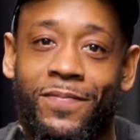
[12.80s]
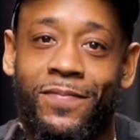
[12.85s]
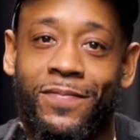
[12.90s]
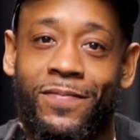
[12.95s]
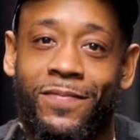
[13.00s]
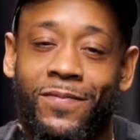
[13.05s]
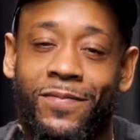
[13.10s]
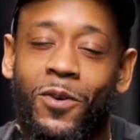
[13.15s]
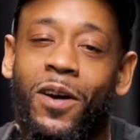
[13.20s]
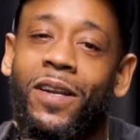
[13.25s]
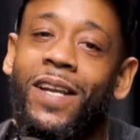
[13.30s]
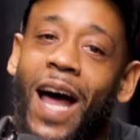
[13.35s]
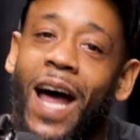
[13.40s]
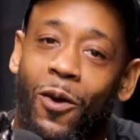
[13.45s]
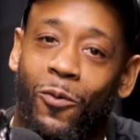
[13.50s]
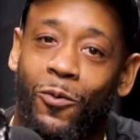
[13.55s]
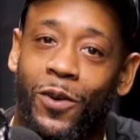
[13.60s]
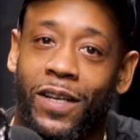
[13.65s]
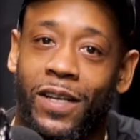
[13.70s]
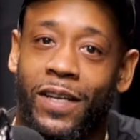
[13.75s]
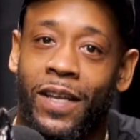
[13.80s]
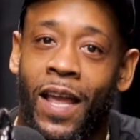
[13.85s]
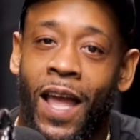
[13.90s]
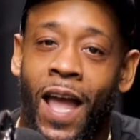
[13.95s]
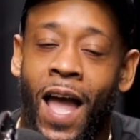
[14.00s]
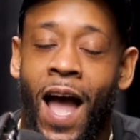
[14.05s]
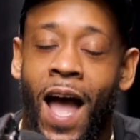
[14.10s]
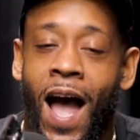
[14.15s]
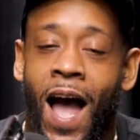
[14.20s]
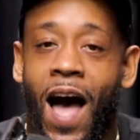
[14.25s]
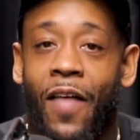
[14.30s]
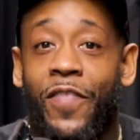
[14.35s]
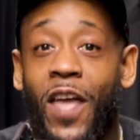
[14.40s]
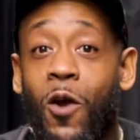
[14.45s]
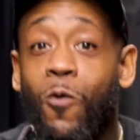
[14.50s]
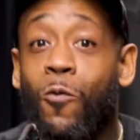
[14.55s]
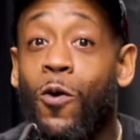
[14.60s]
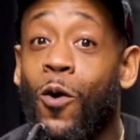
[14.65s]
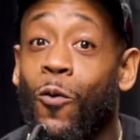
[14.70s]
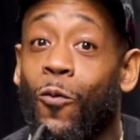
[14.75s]
But not really. I think
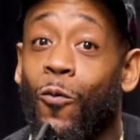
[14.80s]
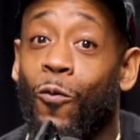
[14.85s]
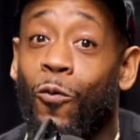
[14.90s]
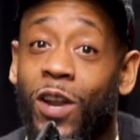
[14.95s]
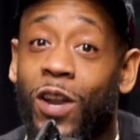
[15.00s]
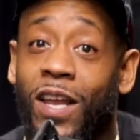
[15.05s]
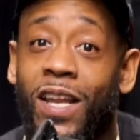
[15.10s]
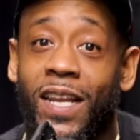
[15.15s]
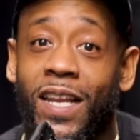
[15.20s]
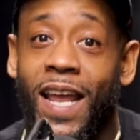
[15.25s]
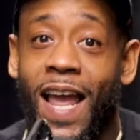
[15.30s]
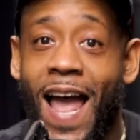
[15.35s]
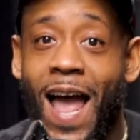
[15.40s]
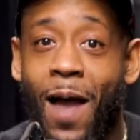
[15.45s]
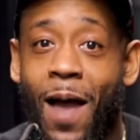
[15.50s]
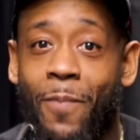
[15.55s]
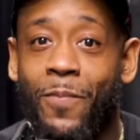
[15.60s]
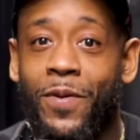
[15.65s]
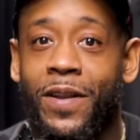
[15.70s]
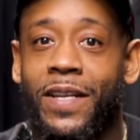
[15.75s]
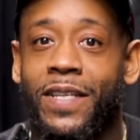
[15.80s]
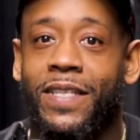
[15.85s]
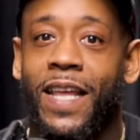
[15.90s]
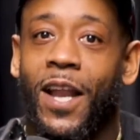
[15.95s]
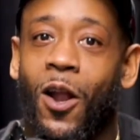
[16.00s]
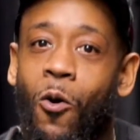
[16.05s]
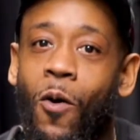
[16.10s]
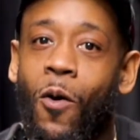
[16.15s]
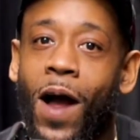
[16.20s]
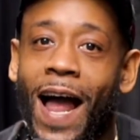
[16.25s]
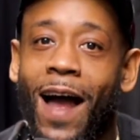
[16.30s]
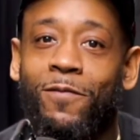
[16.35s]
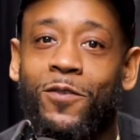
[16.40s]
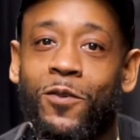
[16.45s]
what really happened is they don't have to